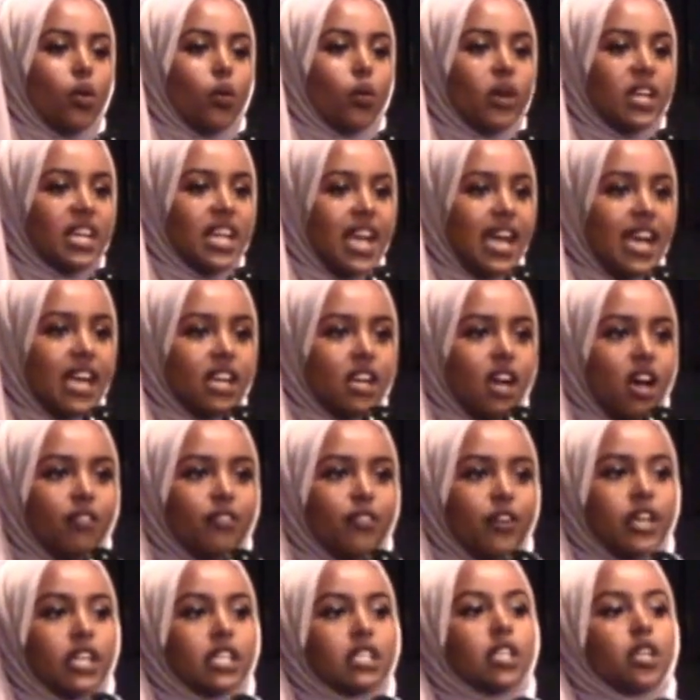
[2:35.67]
When
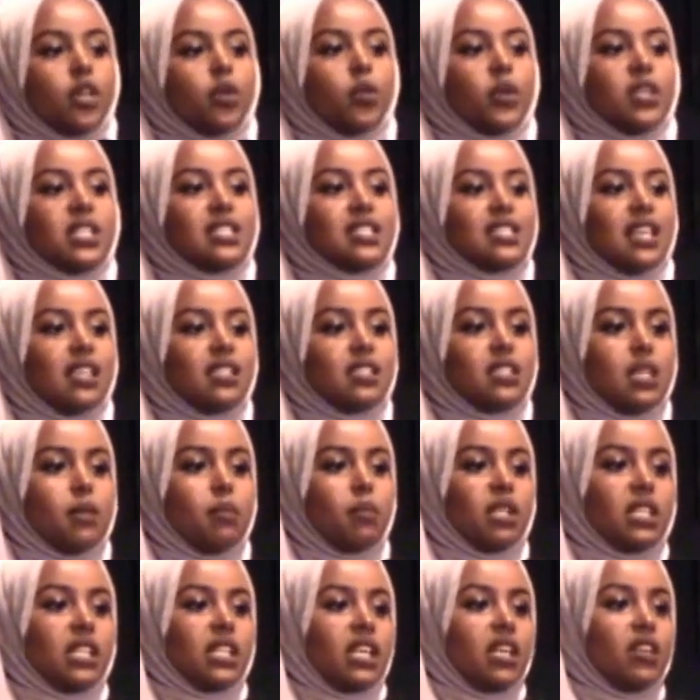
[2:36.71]
Adolf Hitler was said to
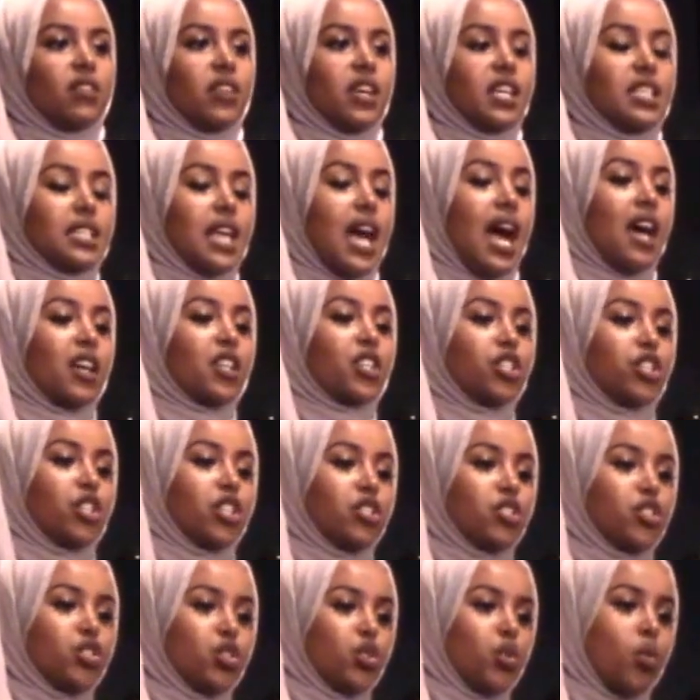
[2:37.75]
believe his
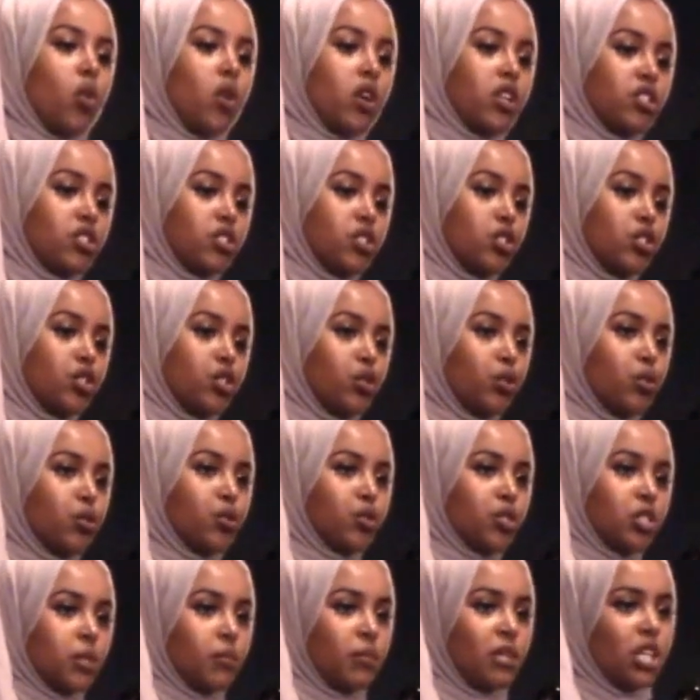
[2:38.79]
actions towards the
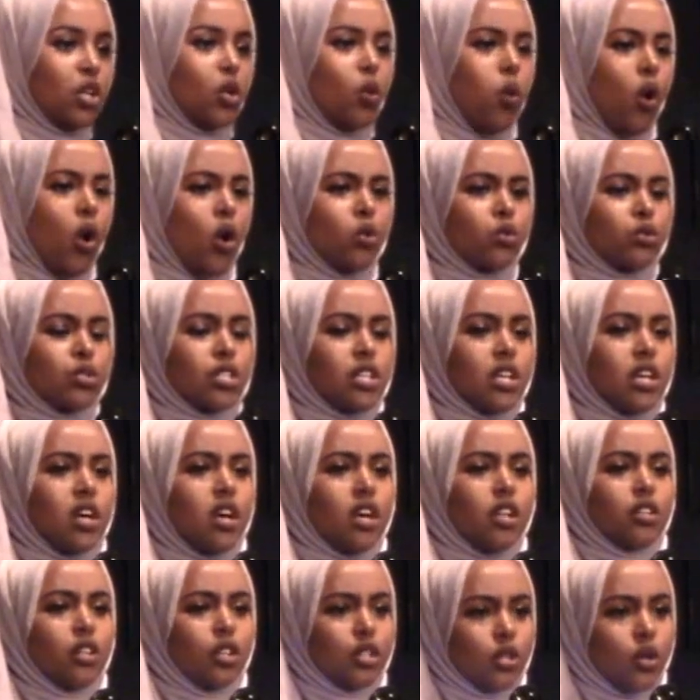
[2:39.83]
Jews to be, quote,
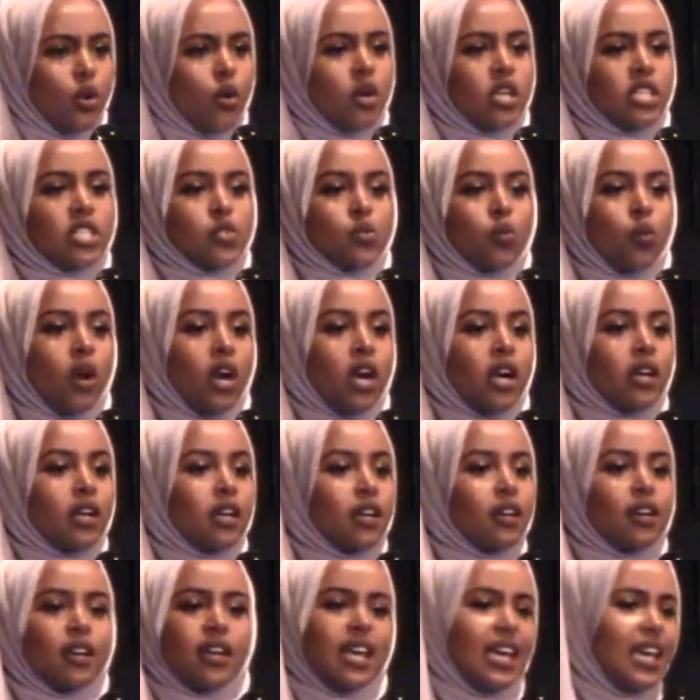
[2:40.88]
the Lord's
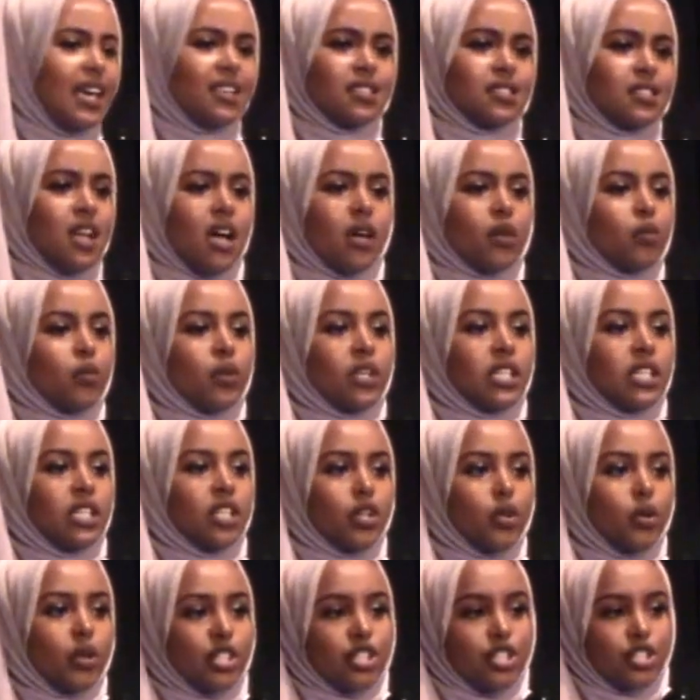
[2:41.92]
work, he's not
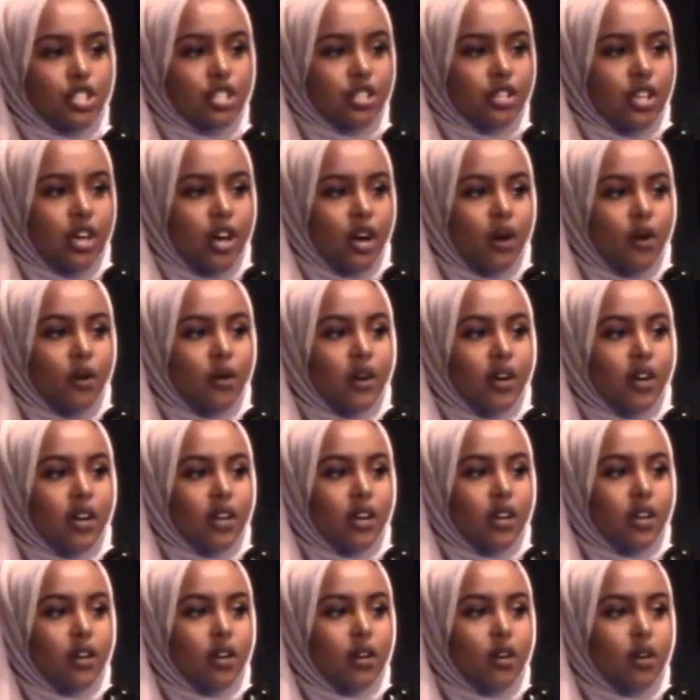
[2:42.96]
really Christian, though.
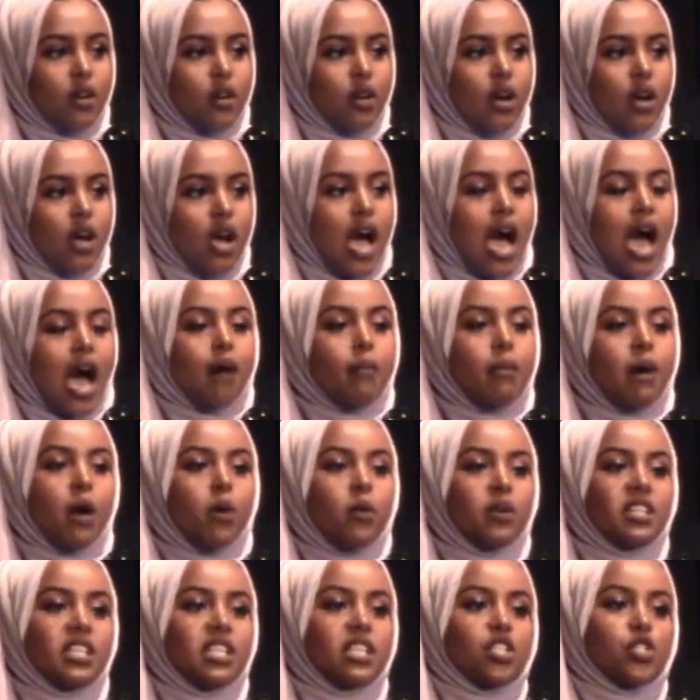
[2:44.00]
How
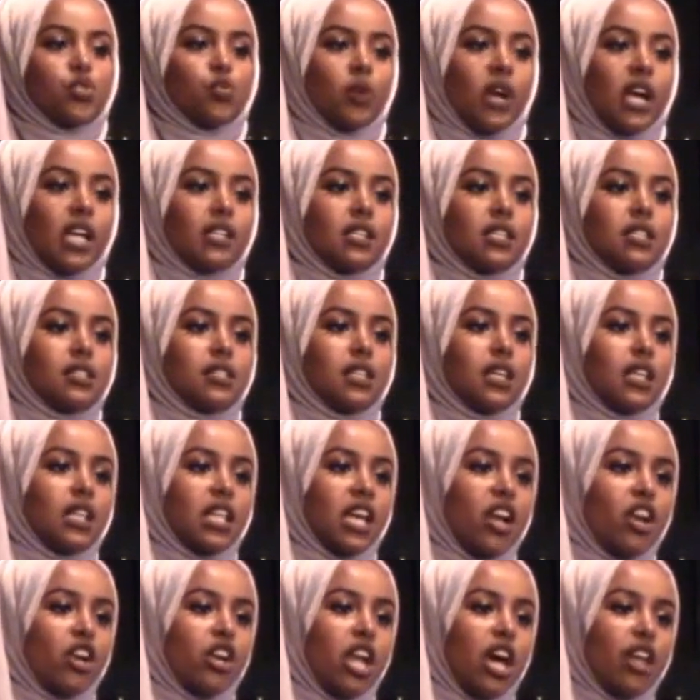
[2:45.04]
about when the Israelis
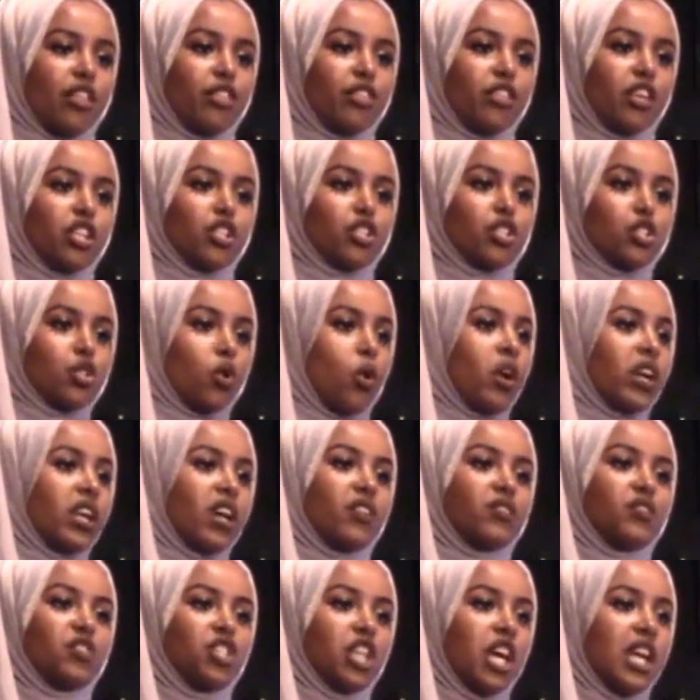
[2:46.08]
declare nothing short
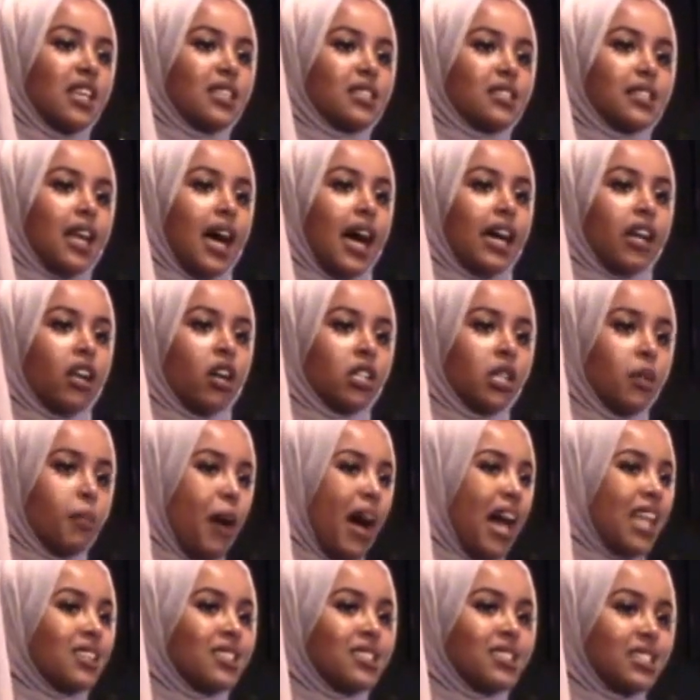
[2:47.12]
of genocide on the
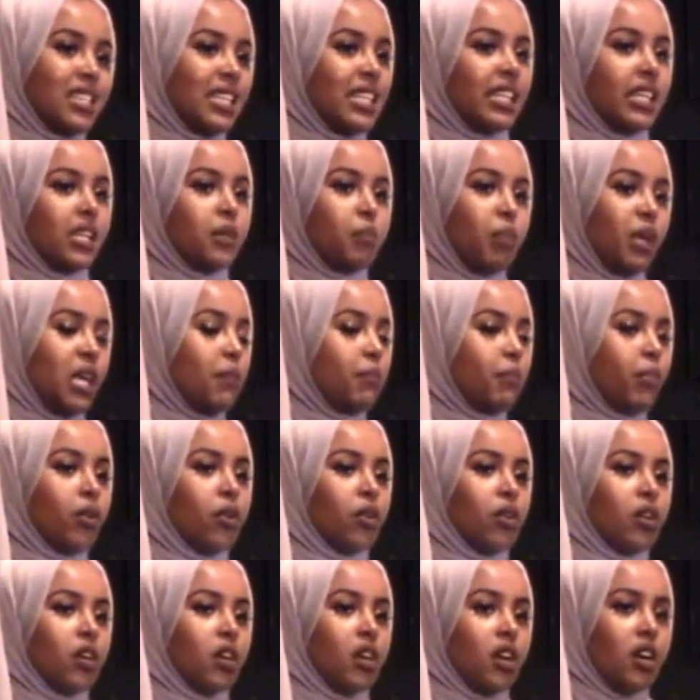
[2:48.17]
Palestinian
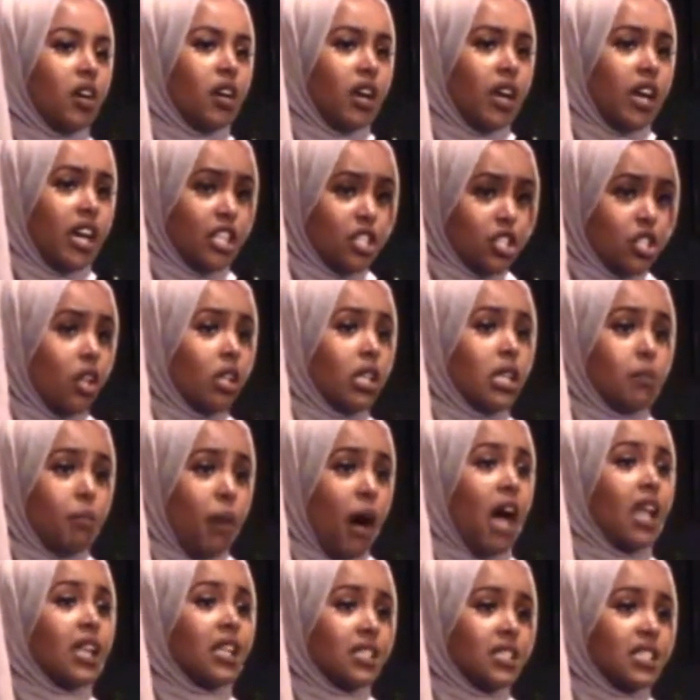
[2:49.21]
people? It's only
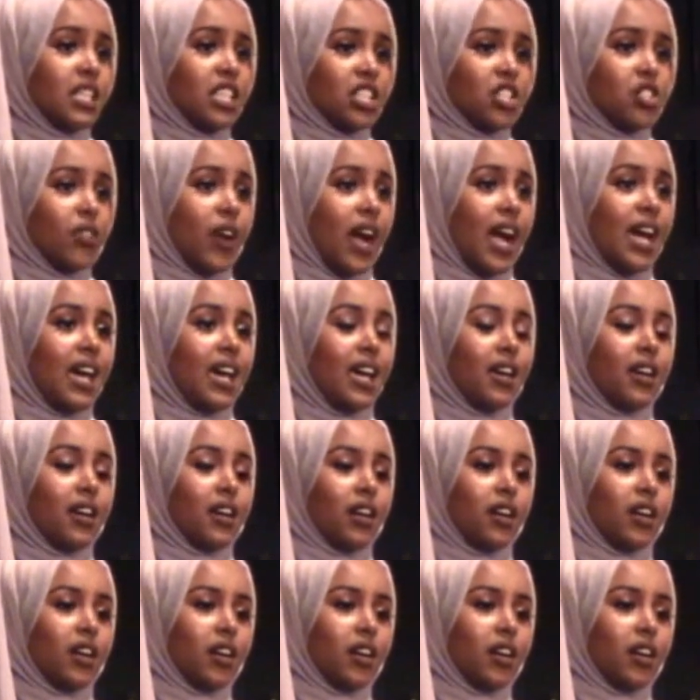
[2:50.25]
politics, right?